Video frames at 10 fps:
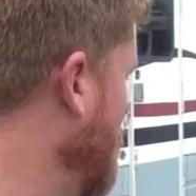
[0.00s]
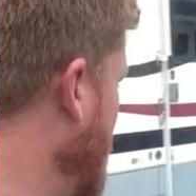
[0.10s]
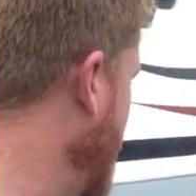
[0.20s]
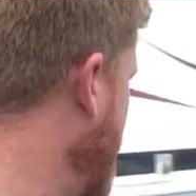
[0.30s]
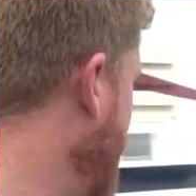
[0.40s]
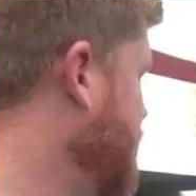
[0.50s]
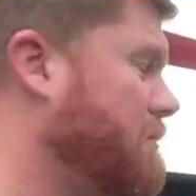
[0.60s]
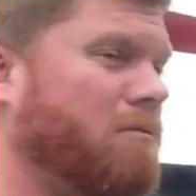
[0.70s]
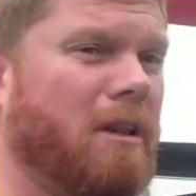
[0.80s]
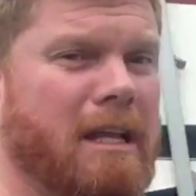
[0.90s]
We have
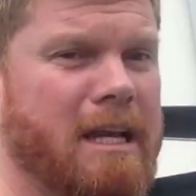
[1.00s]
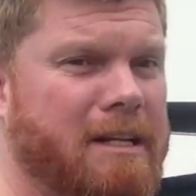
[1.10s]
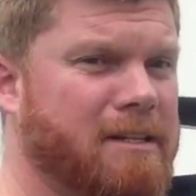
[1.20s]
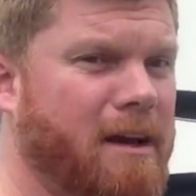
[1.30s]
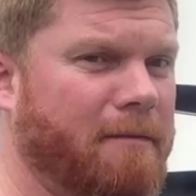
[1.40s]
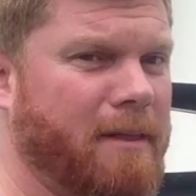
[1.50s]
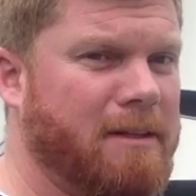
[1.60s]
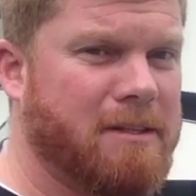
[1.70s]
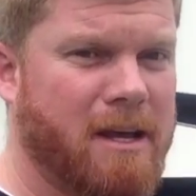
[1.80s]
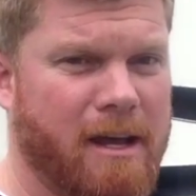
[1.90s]
some really neat stuff
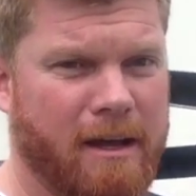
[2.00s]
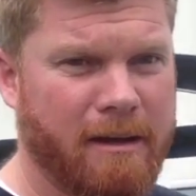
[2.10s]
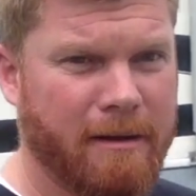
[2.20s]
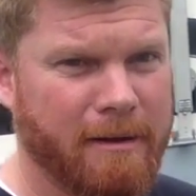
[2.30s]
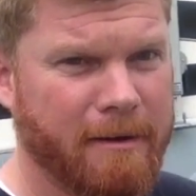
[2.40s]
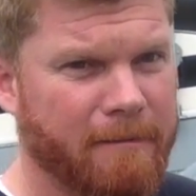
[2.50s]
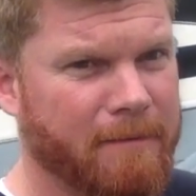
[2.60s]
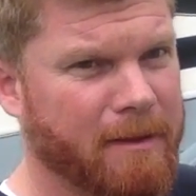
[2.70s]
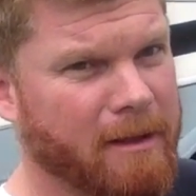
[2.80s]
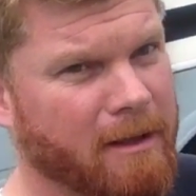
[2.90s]
that's
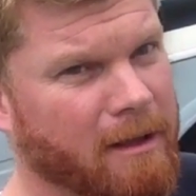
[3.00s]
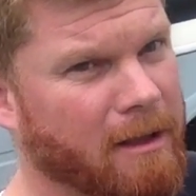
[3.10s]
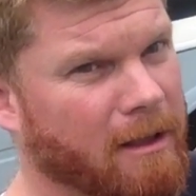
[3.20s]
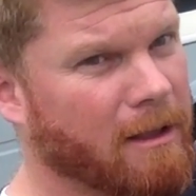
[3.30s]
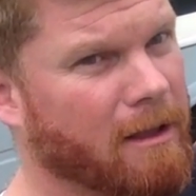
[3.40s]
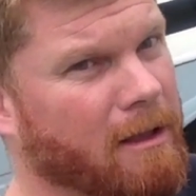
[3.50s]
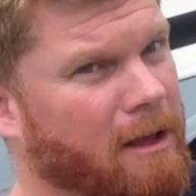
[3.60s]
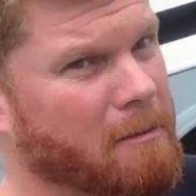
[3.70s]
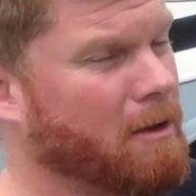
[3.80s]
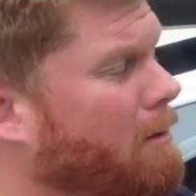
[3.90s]

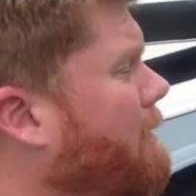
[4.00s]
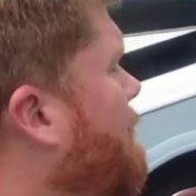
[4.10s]
gonna be going